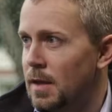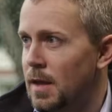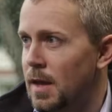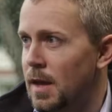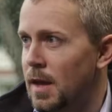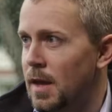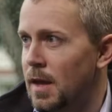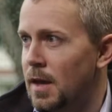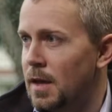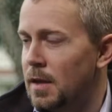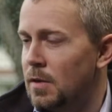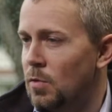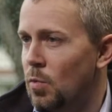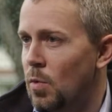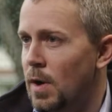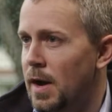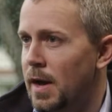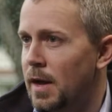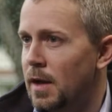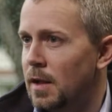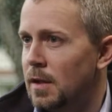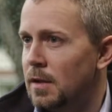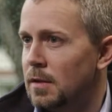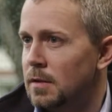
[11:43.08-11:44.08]
And
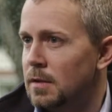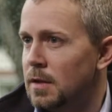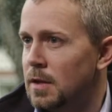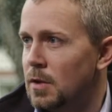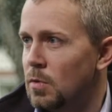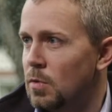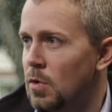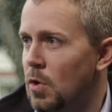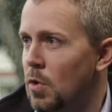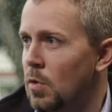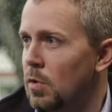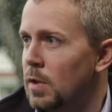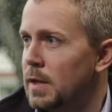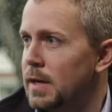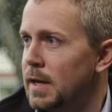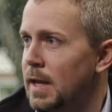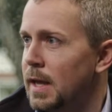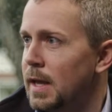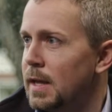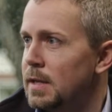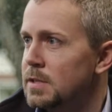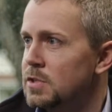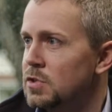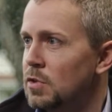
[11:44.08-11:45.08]
while, you know, coal and
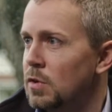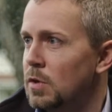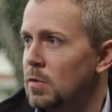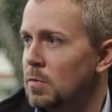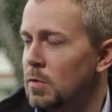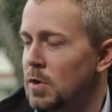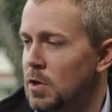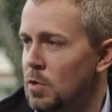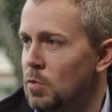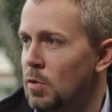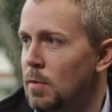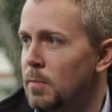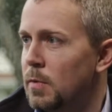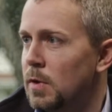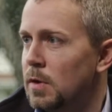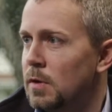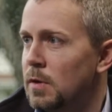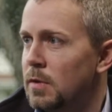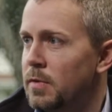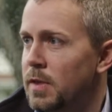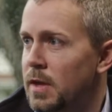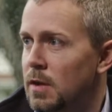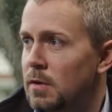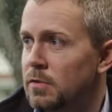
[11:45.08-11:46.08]
gas aren't
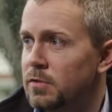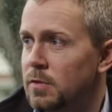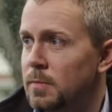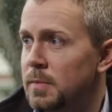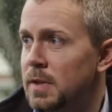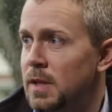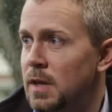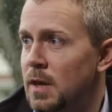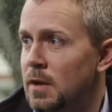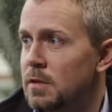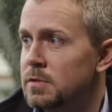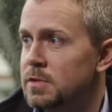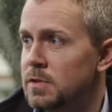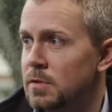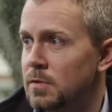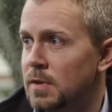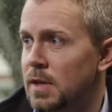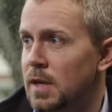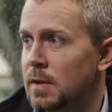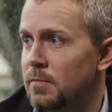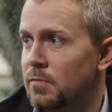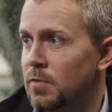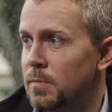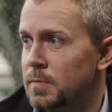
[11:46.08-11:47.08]
renewable, they ultimately also
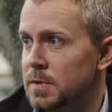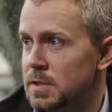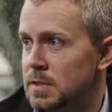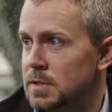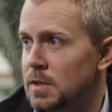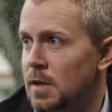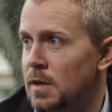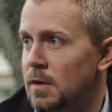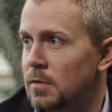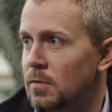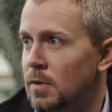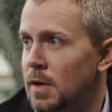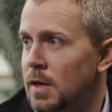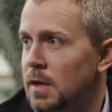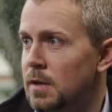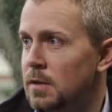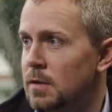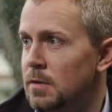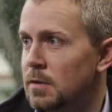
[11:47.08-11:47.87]
came from the sun, right?